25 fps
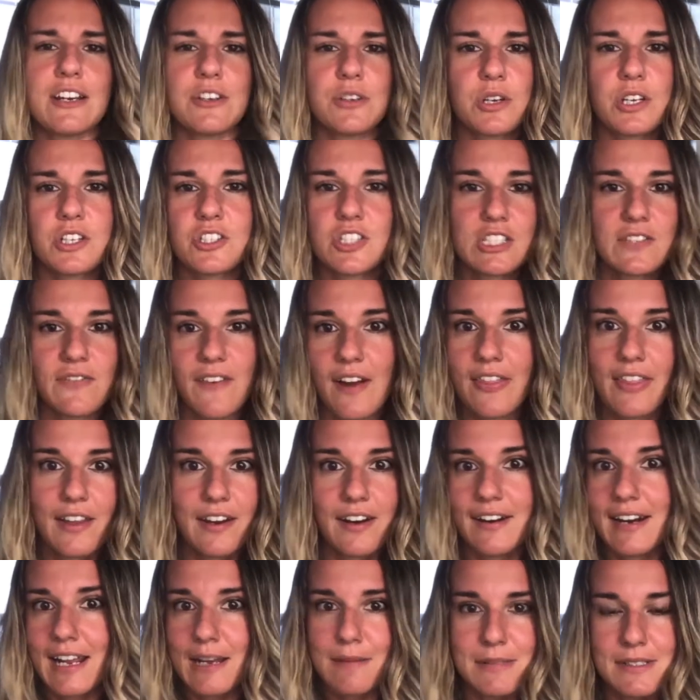you could just find that
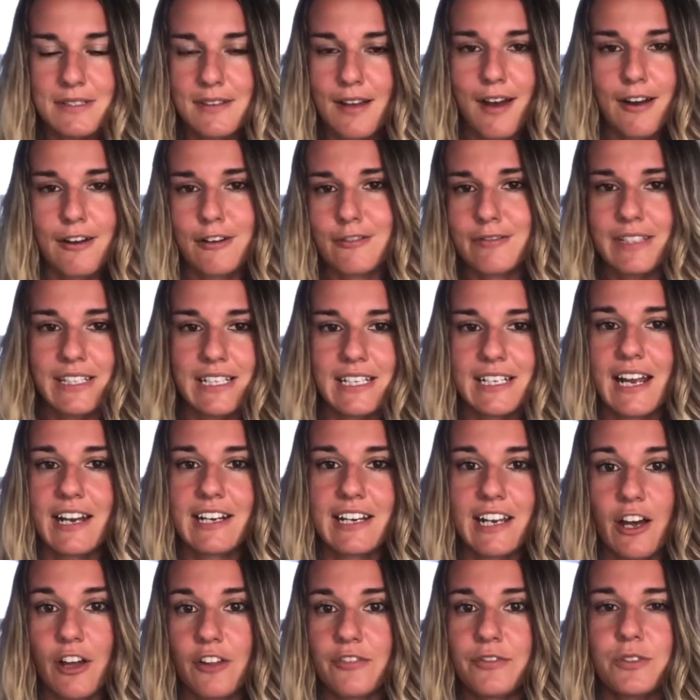on Amazon or really in any
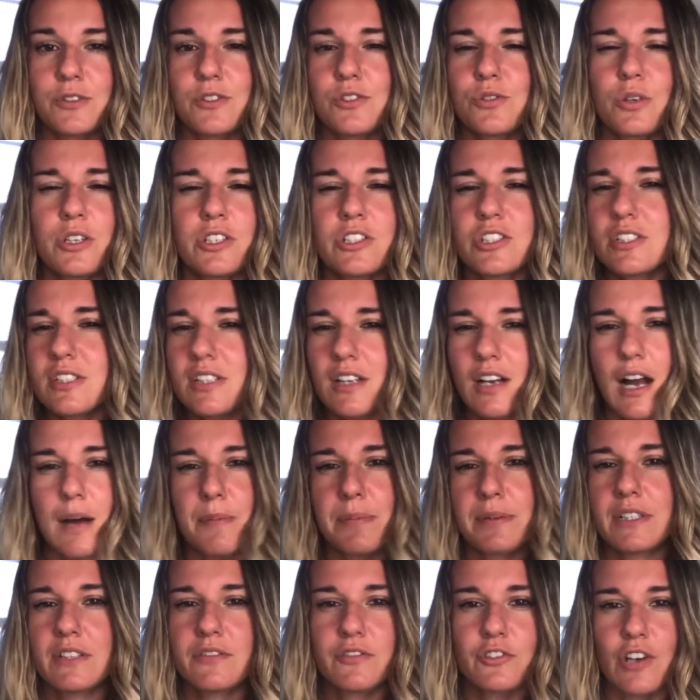health food store, just a
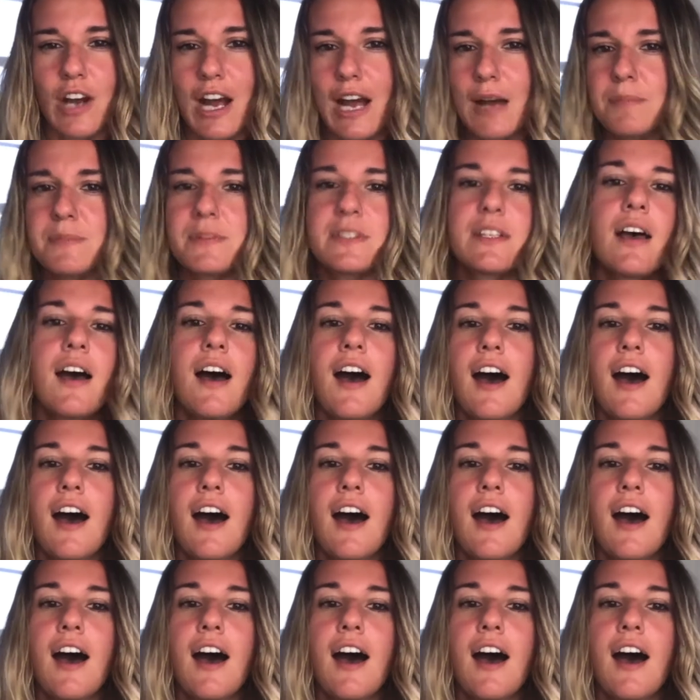couple of drops,